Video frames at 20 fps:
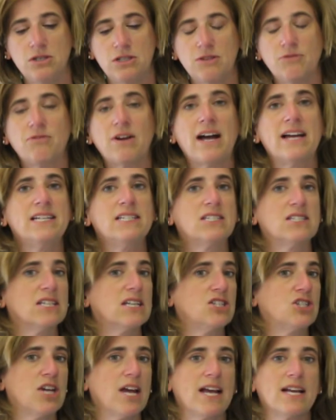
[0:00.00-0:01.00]
device
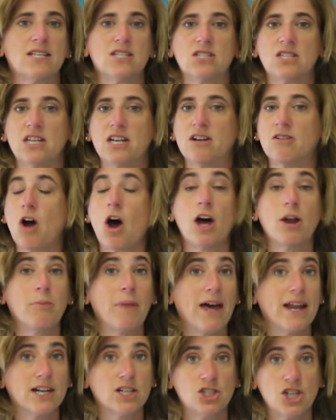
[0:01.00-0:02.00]
such as their
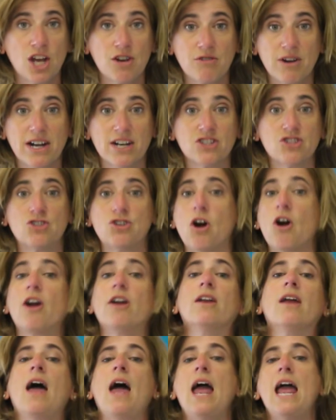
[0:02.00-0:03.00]
automatic generator
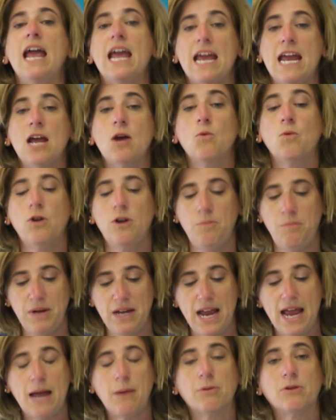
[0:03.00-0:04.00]
start, it would
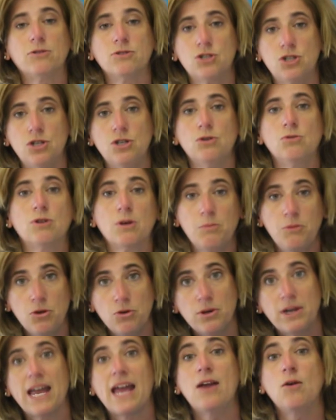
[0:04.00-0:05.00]
be able to
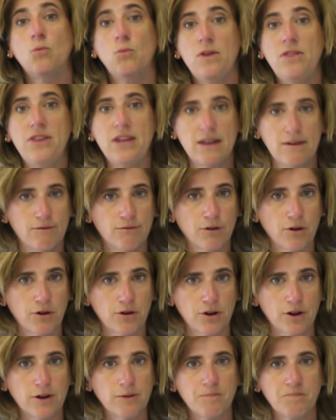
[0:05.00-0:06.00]
communicate with the
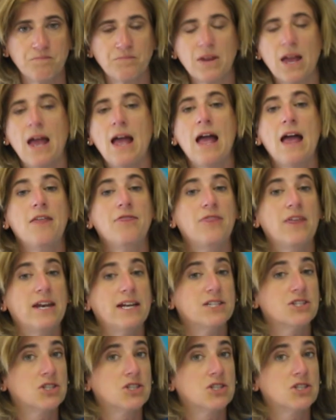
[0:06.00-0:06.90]
inverter. Then it's